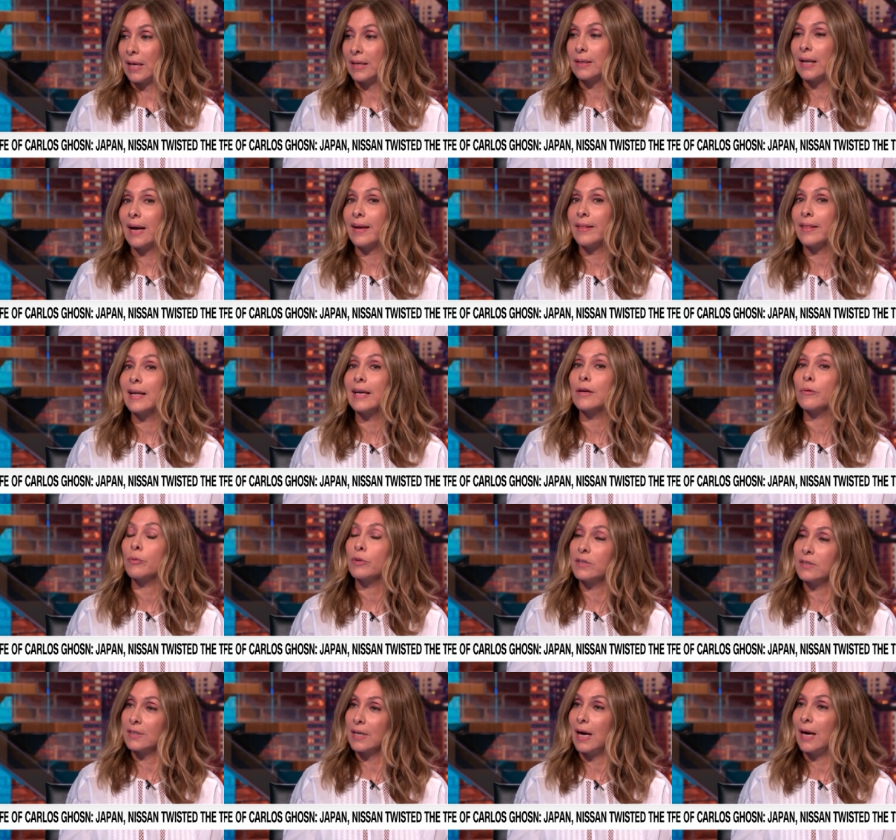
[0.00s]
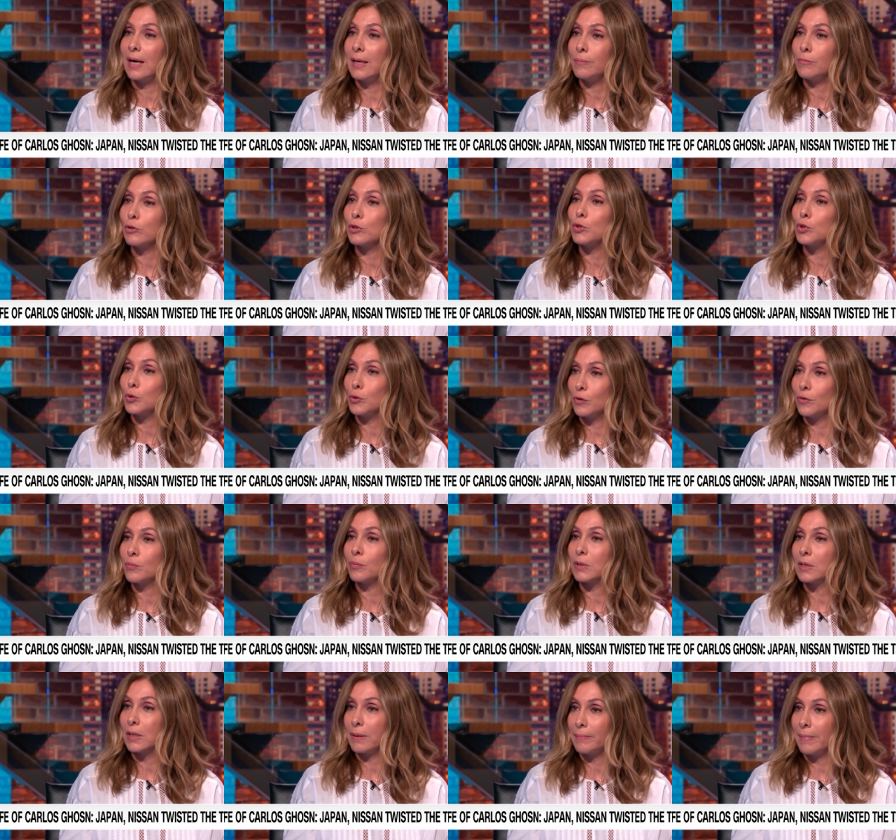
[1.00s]
and I think with time, the
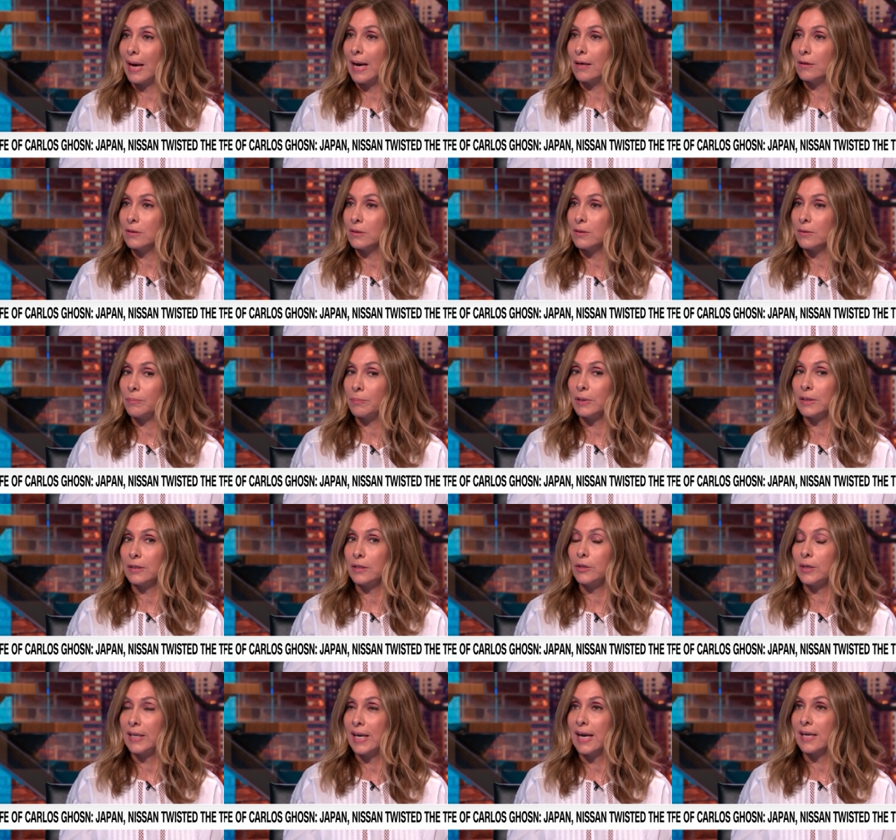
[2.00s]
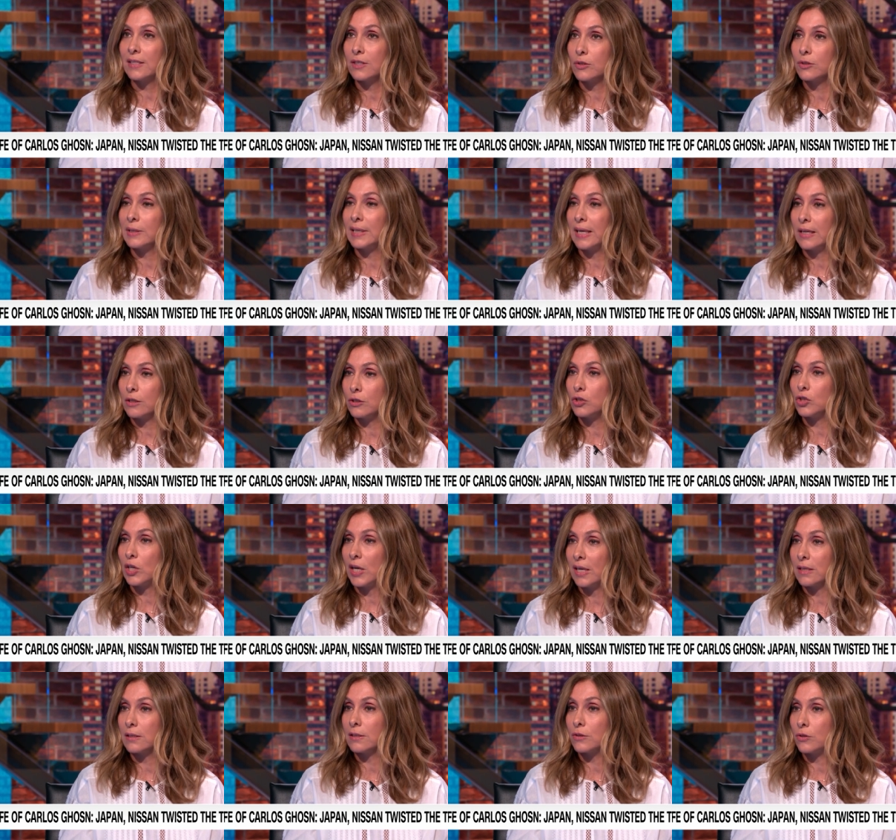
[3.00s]
truth will come out. But he has to get a
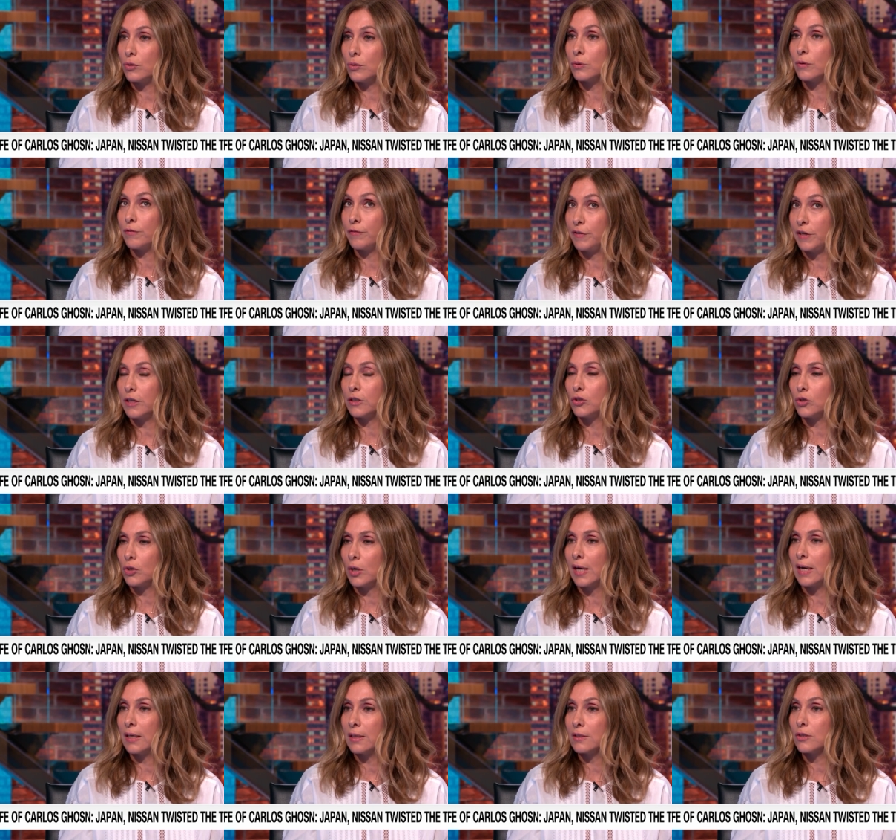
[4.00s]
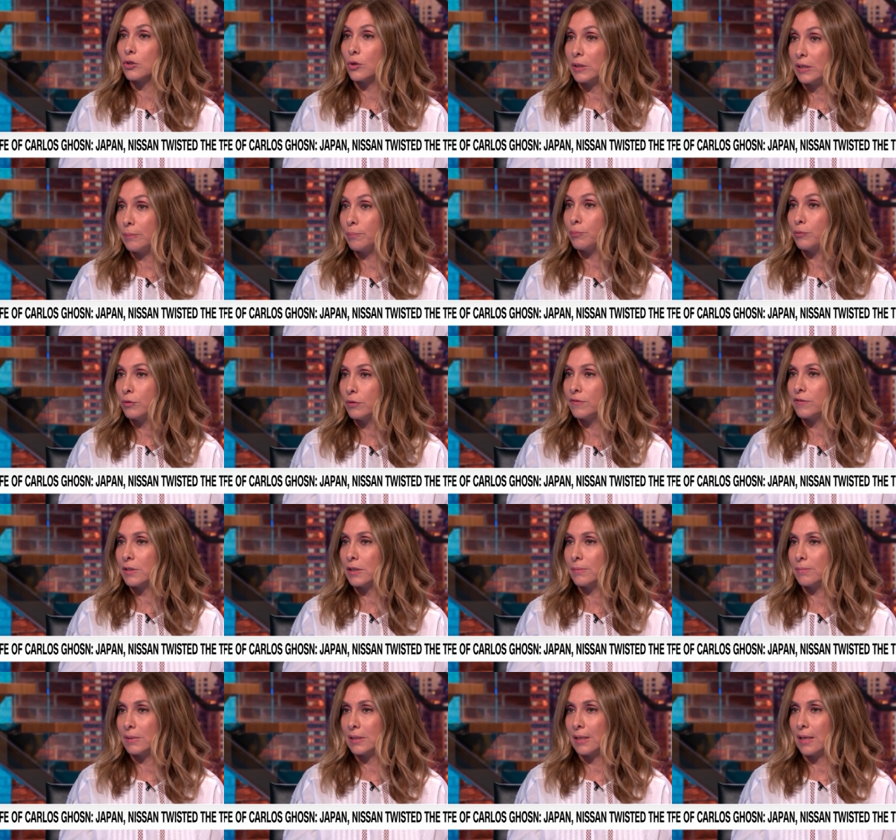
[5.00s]
chance to a fair trial so he
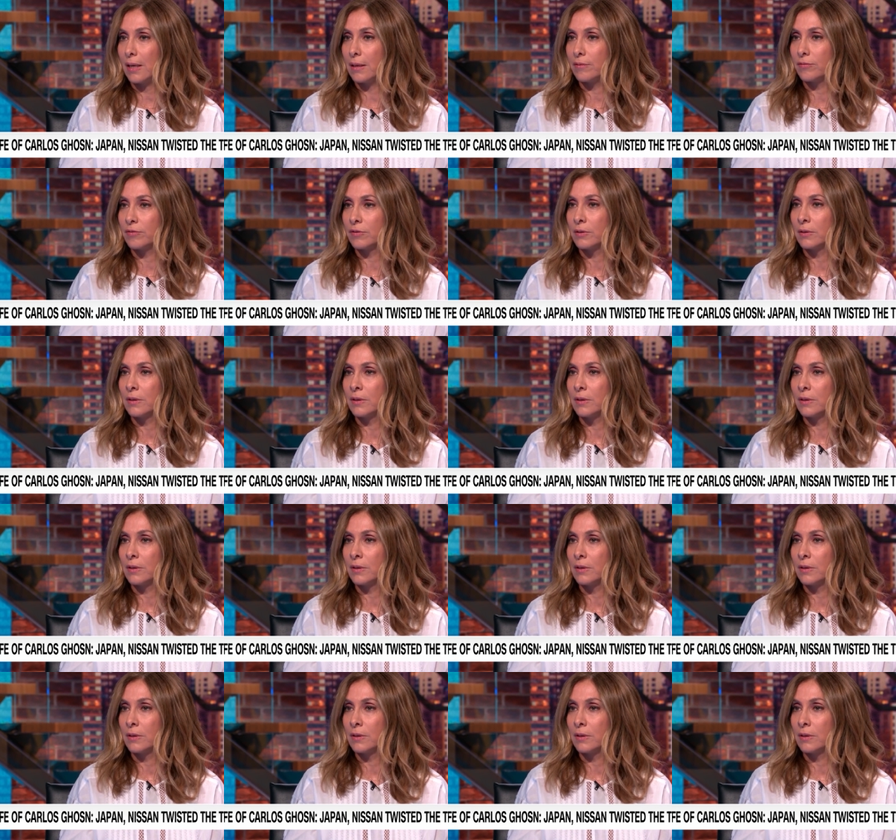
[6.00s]
proves himself.